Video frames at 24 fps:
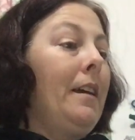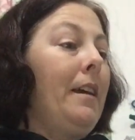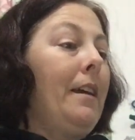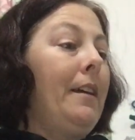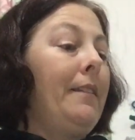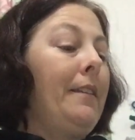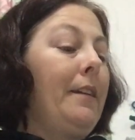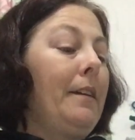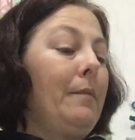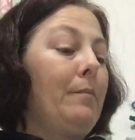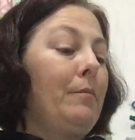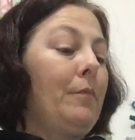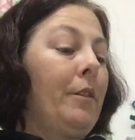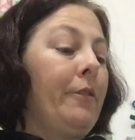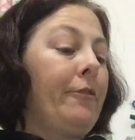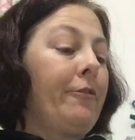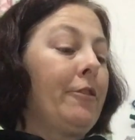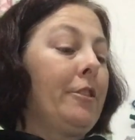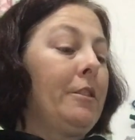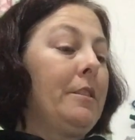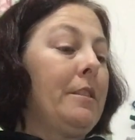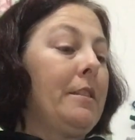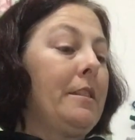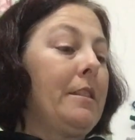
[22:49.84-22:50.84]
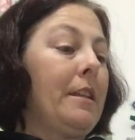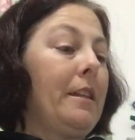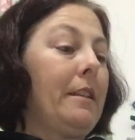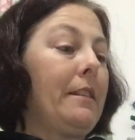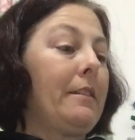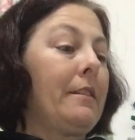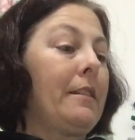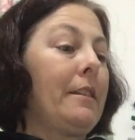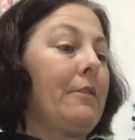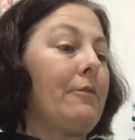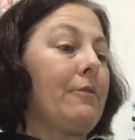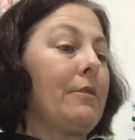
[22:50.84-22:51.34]
And that, my friend, is it.
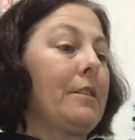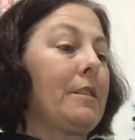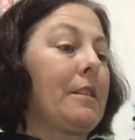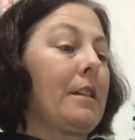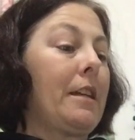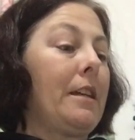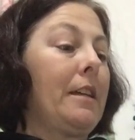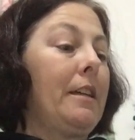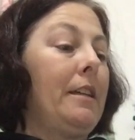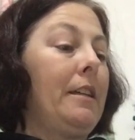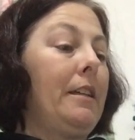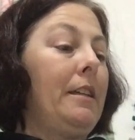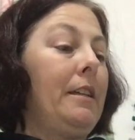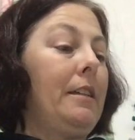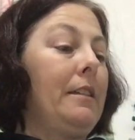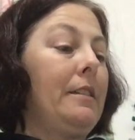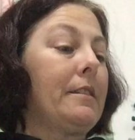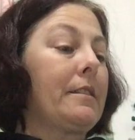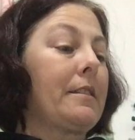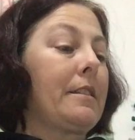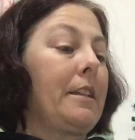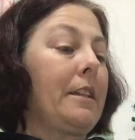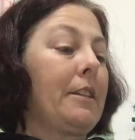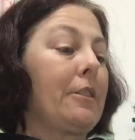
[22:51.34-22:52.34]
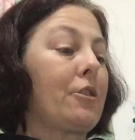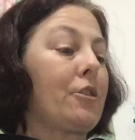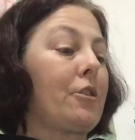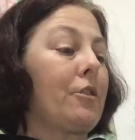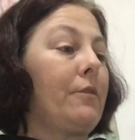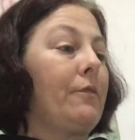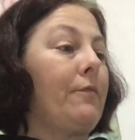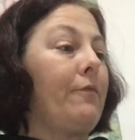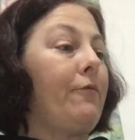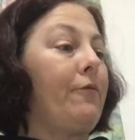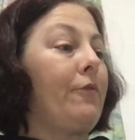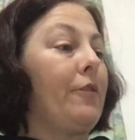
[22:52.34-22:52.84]
There is a
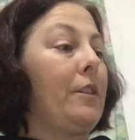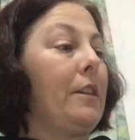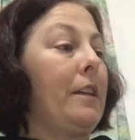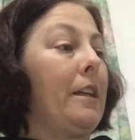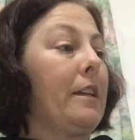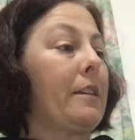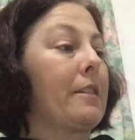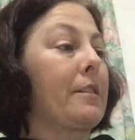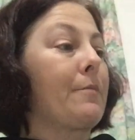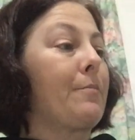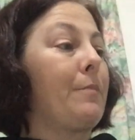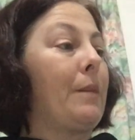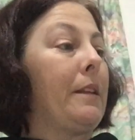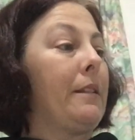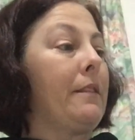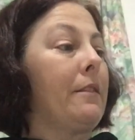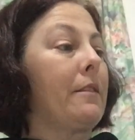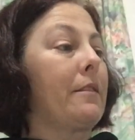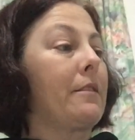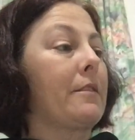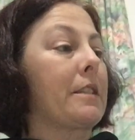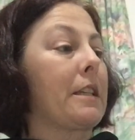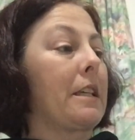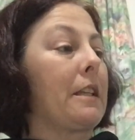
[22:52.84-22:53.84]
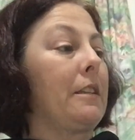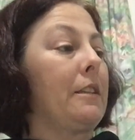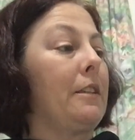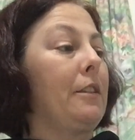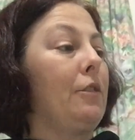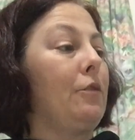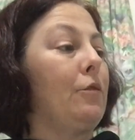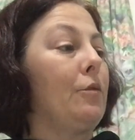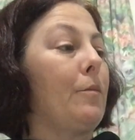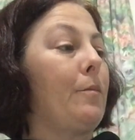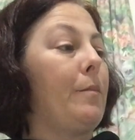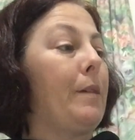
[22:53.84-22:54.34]
section for next month telling
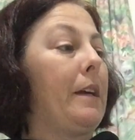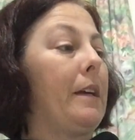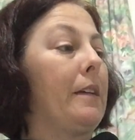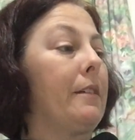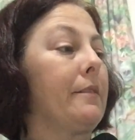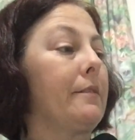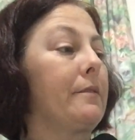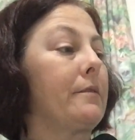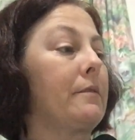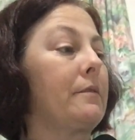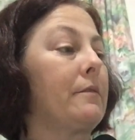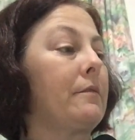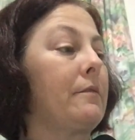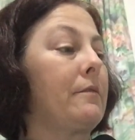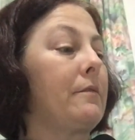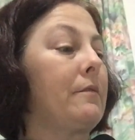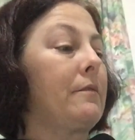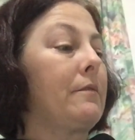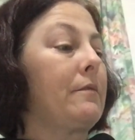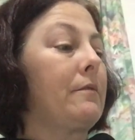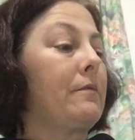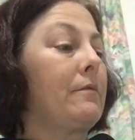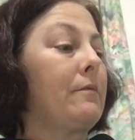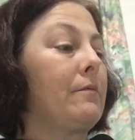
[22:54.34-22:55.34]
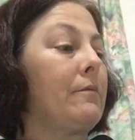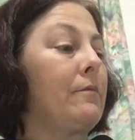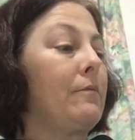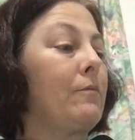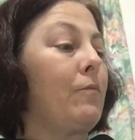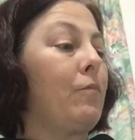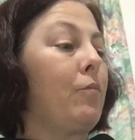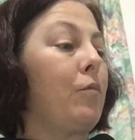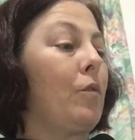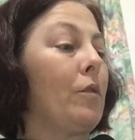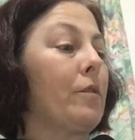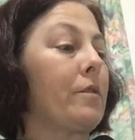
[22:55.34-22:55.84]
you about
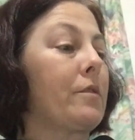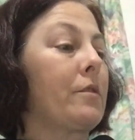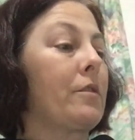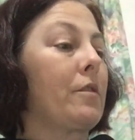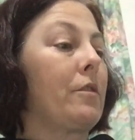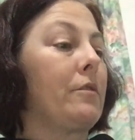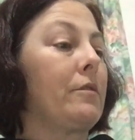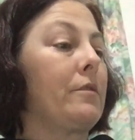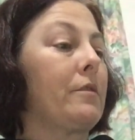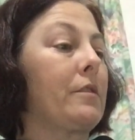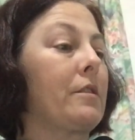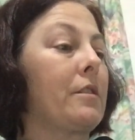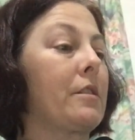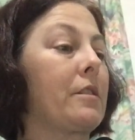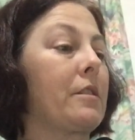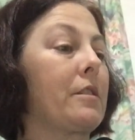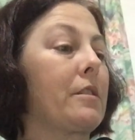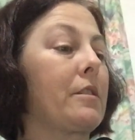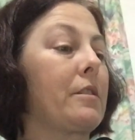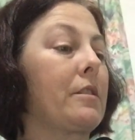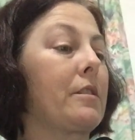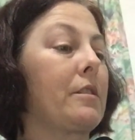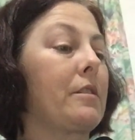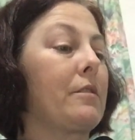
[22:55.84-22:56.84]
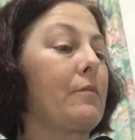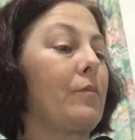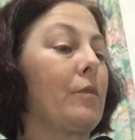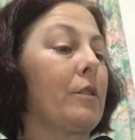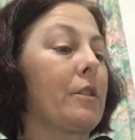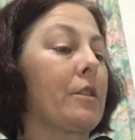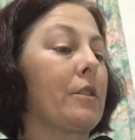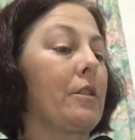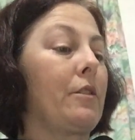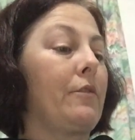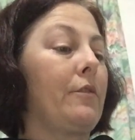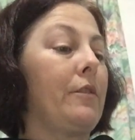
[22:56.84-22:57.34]
what's on
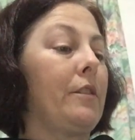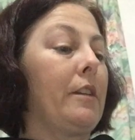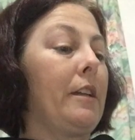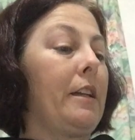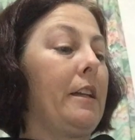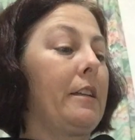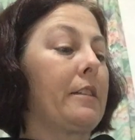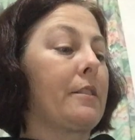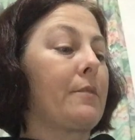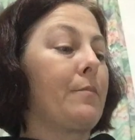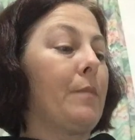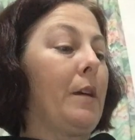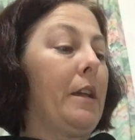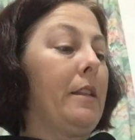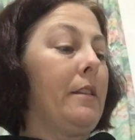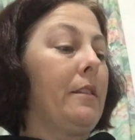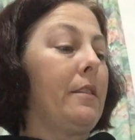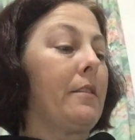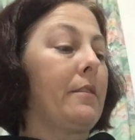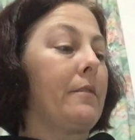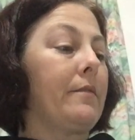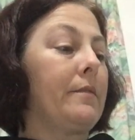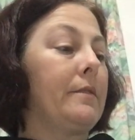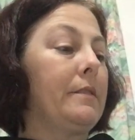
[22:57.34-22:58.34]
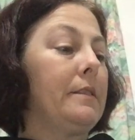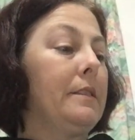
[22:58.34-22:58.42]
the next month.